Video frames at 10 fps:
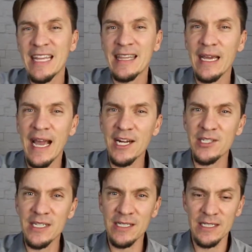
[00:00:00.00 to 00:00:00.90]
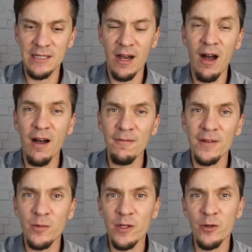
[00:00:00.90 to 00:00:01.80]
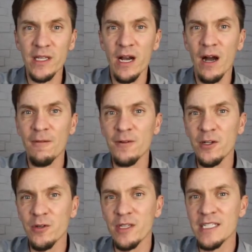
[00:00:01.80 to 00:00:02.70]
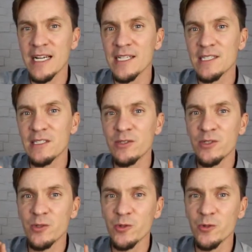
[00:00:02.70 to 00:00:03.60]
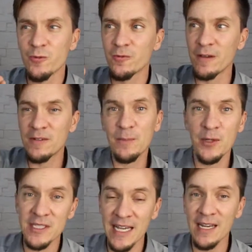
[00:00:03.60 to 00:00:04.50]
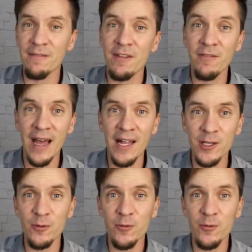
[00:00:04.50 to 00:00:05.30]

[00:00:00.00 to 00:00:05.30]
they actually often will only offer you the chance to do 50% of the value.